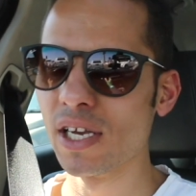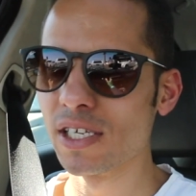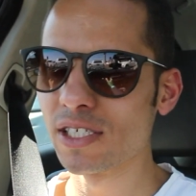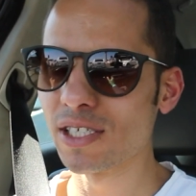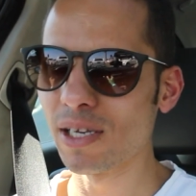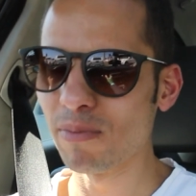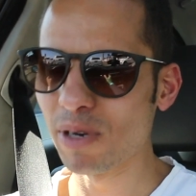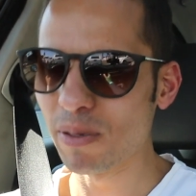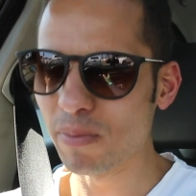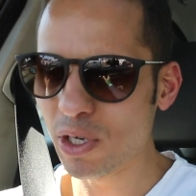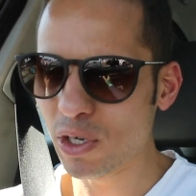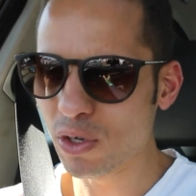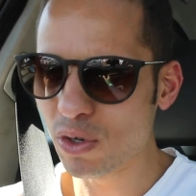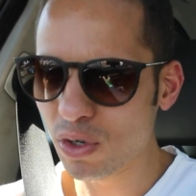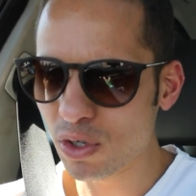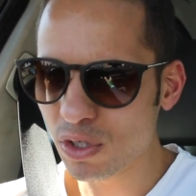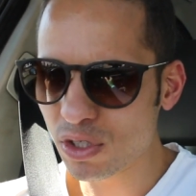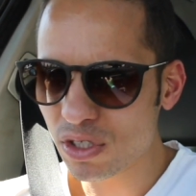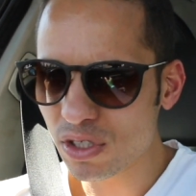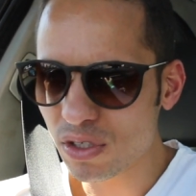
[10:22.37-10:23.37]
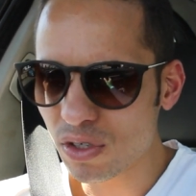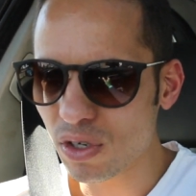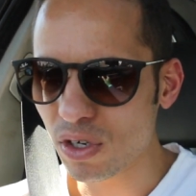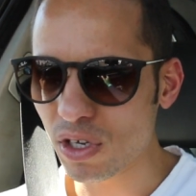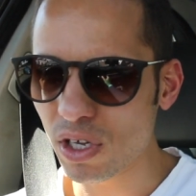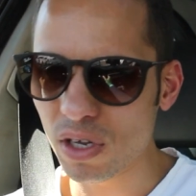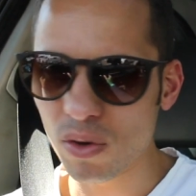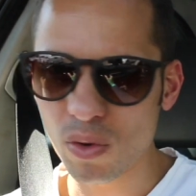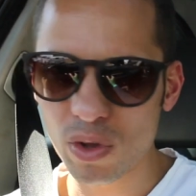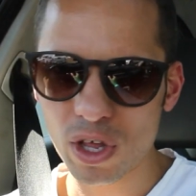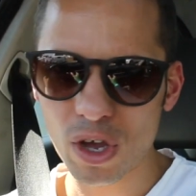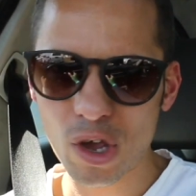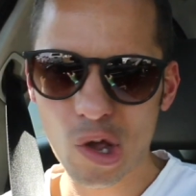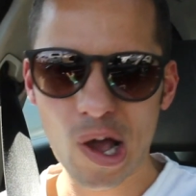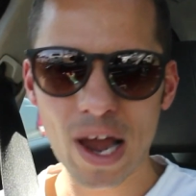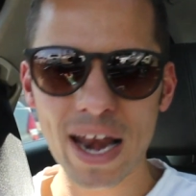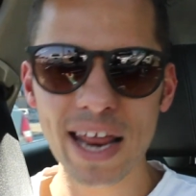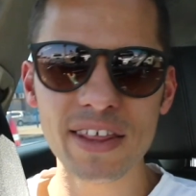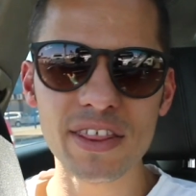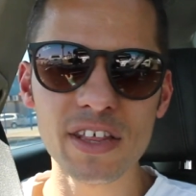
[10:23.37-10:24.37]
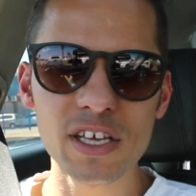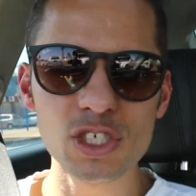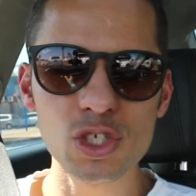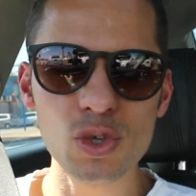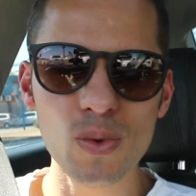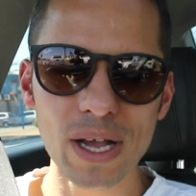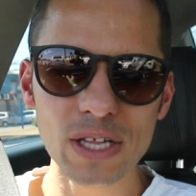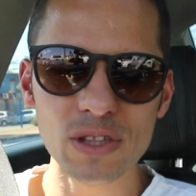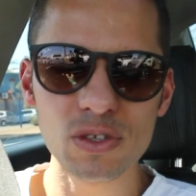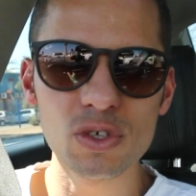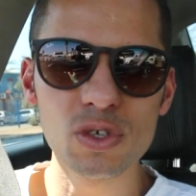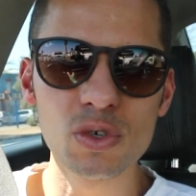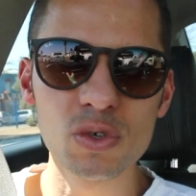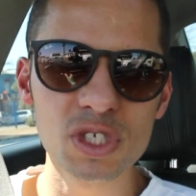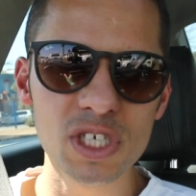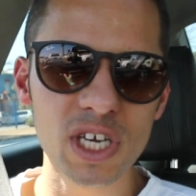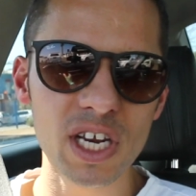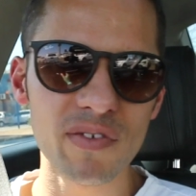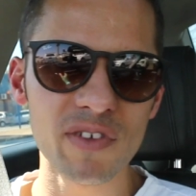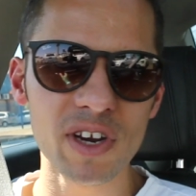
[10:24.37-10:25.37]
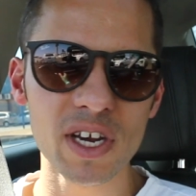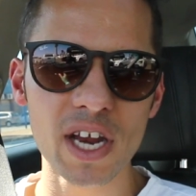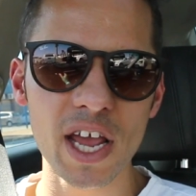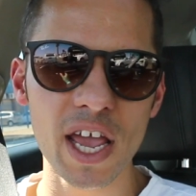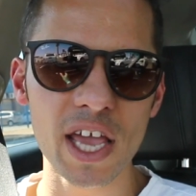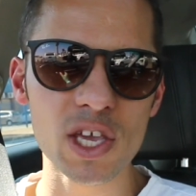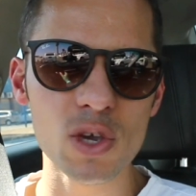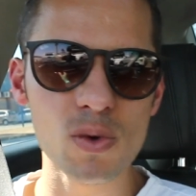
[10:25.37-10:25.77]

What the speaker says: simply because with a car like this, you want to use it every day.